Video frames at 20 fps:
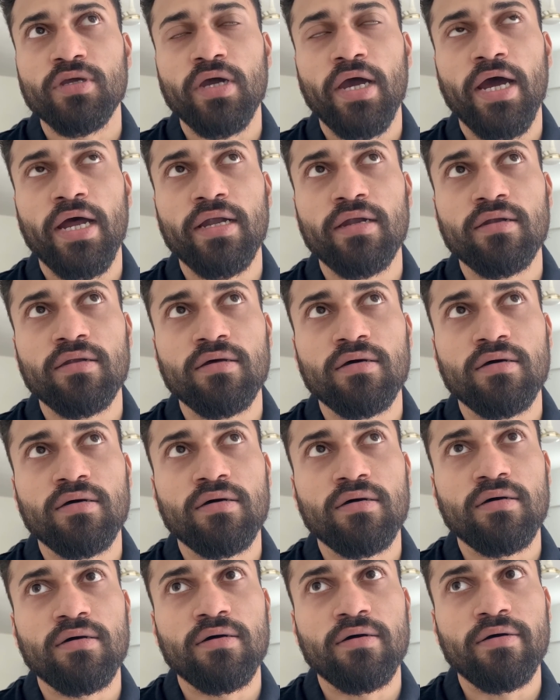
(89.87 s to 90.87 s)
And
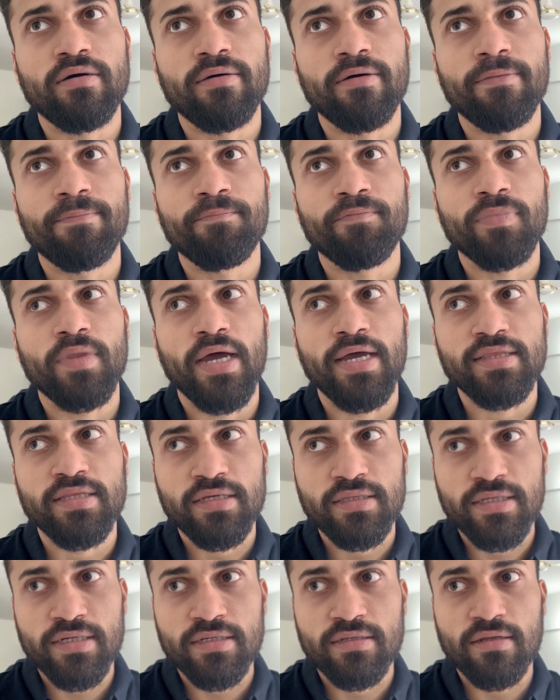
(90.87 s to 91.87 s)
I
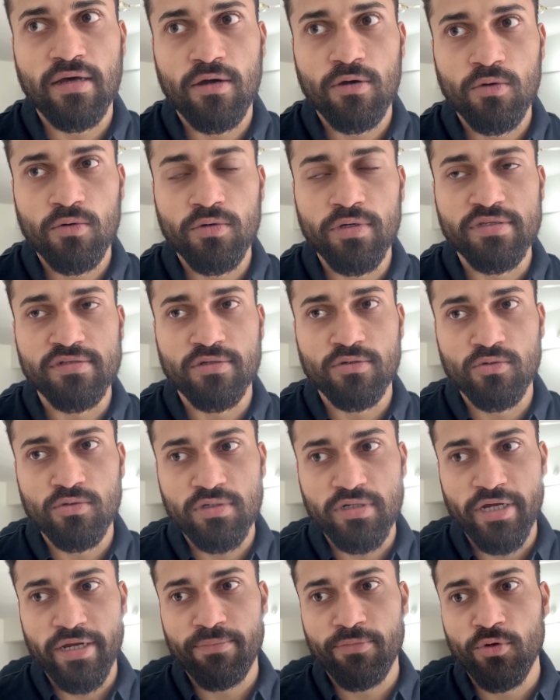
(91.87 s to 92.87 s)
think that now it's a
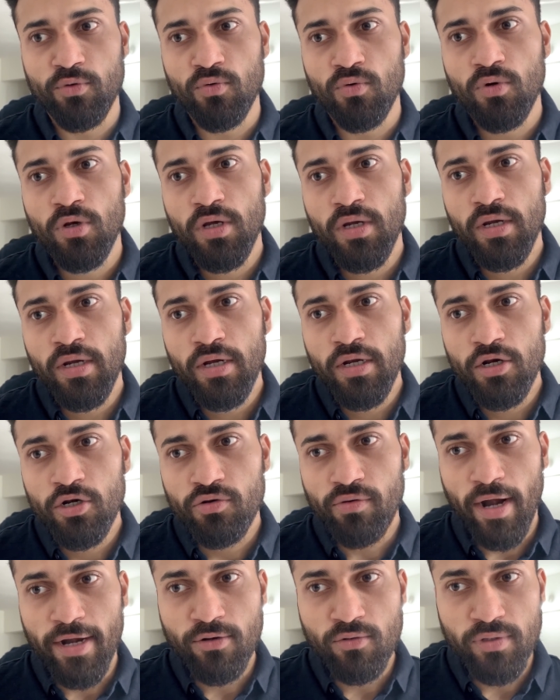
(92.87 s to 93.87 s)
good time to
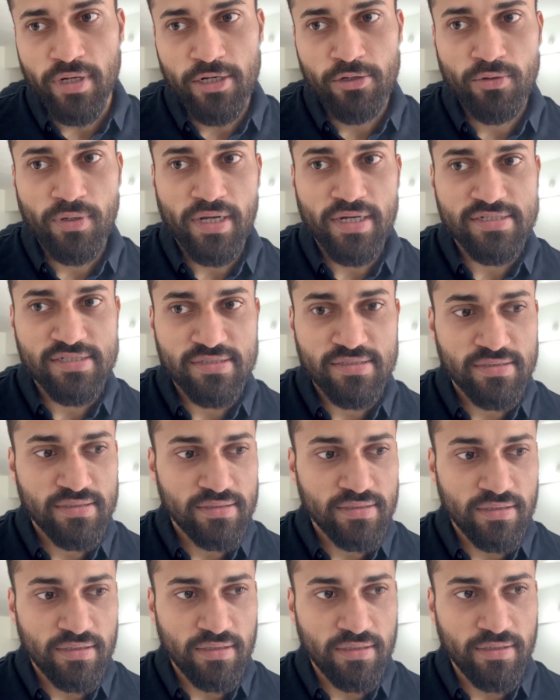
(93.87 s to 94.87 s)
try to tell you
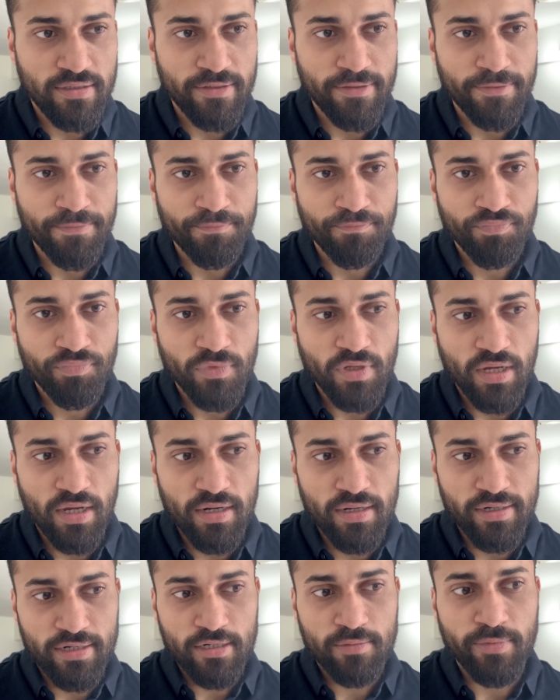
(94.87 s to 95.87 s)
guys
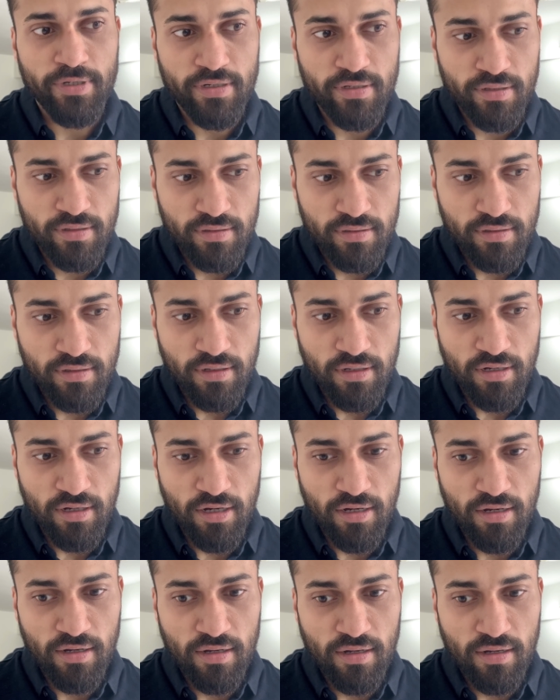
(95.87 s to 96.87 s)
a little bit
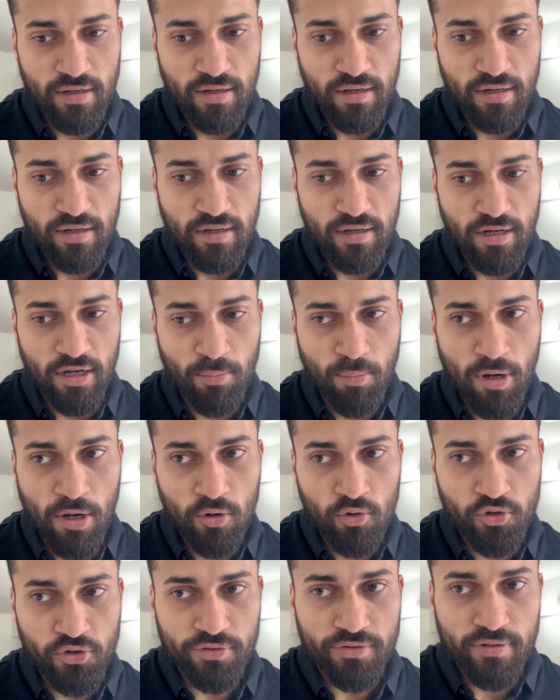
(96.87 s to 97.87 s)

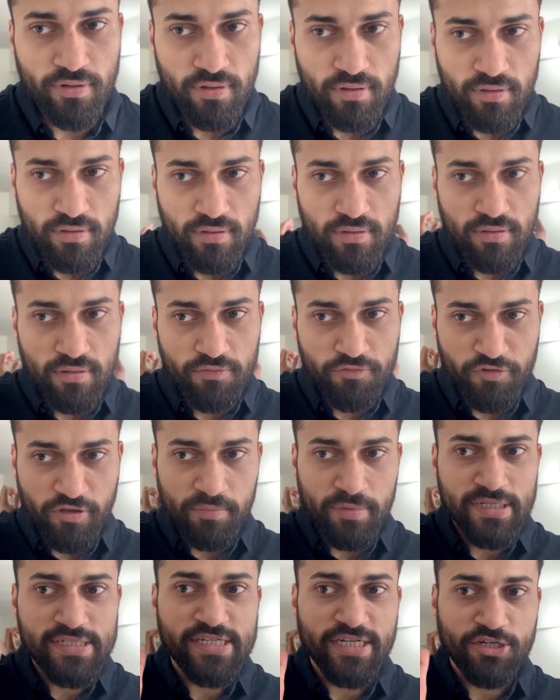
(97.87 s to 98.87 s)
about
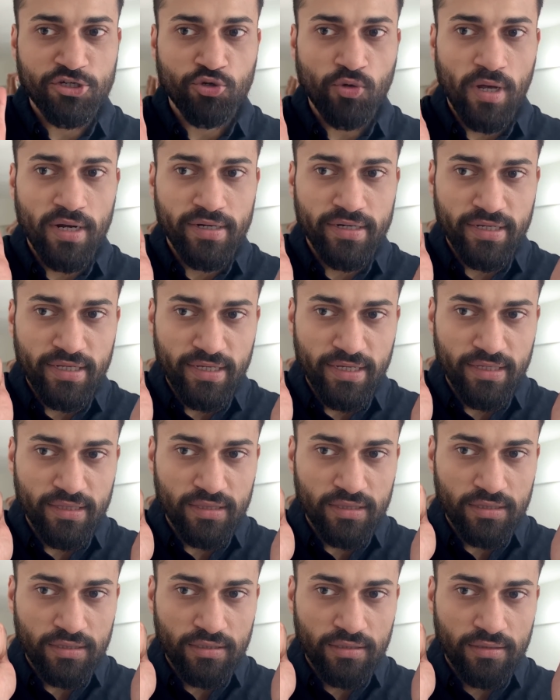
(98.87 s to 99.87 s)
female sexuality
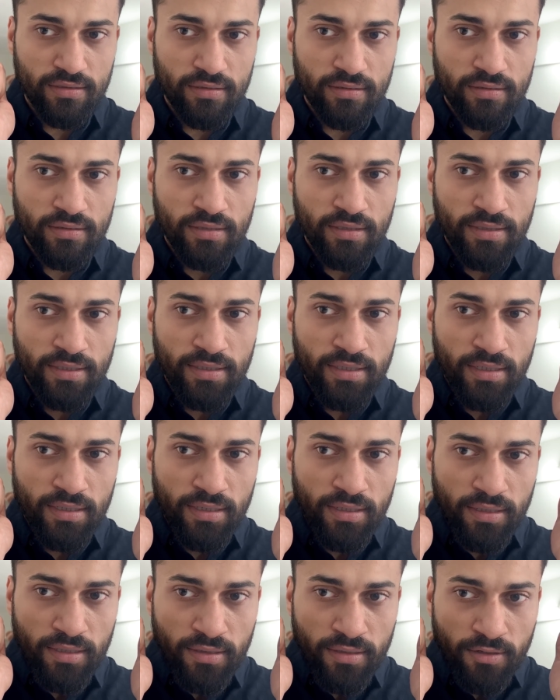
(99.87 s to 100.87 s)
in the
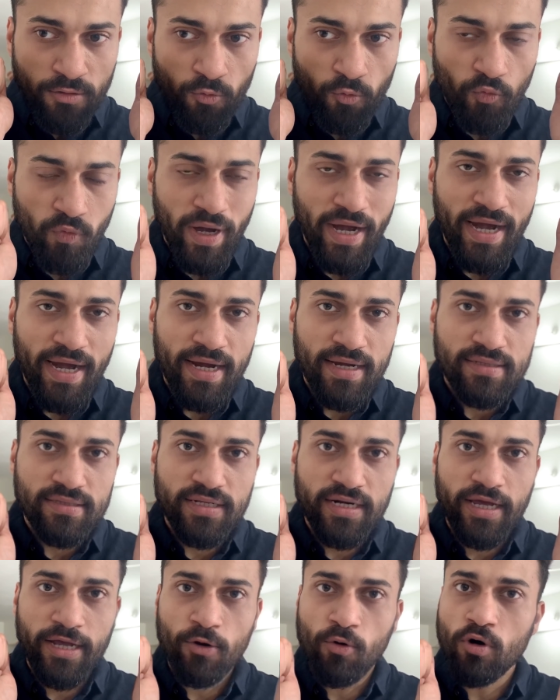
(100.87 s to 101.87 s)
way
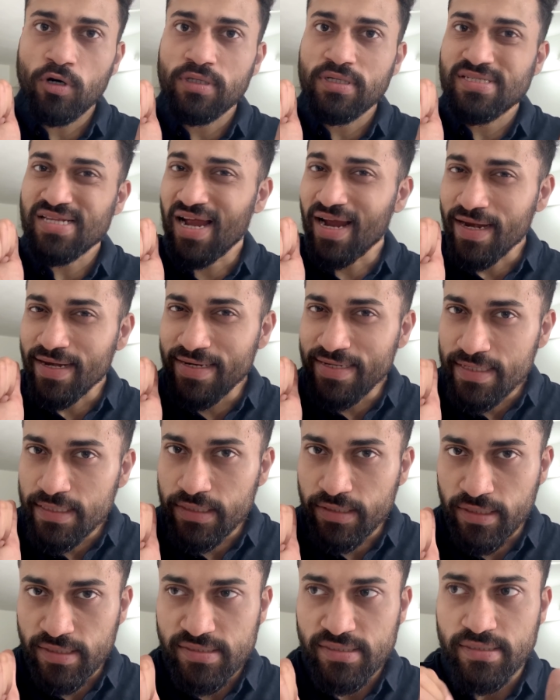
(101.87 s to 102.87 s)
that I got this
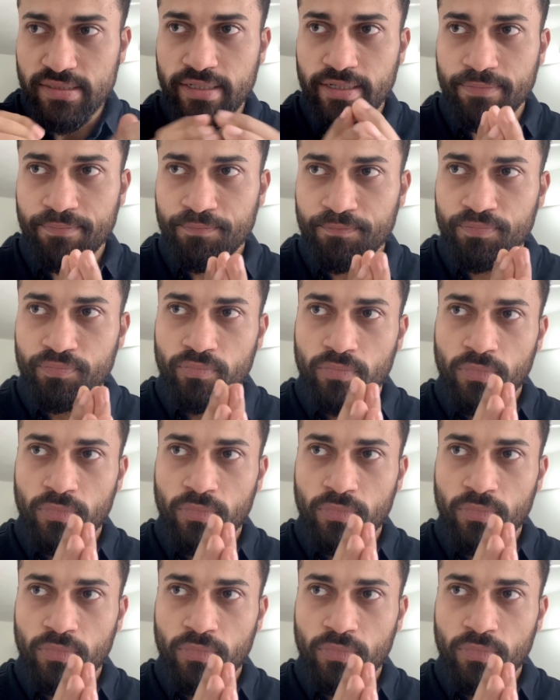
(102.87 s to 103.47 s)
idea yesterday.